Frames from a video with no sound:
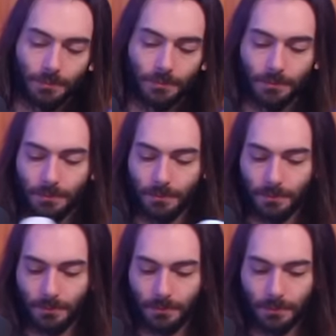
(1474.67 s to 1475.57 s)

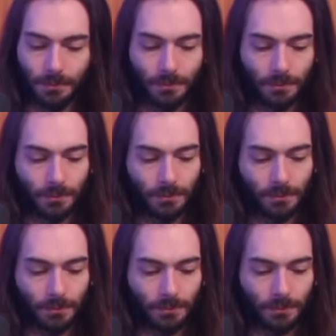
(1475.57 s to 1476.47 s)

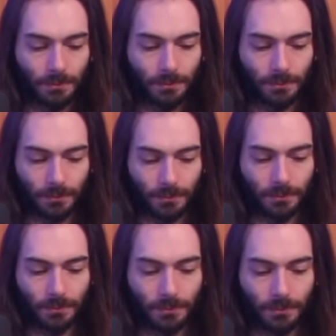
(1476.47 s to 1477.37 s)

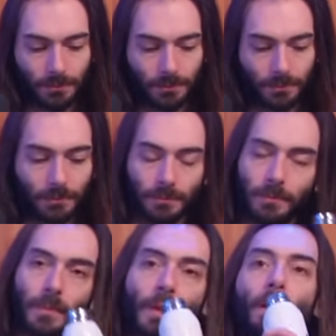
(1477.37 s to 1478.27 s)

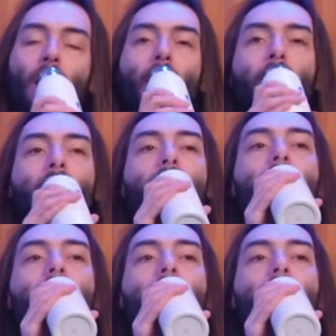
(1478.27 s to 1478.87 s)
This person isn't speaking.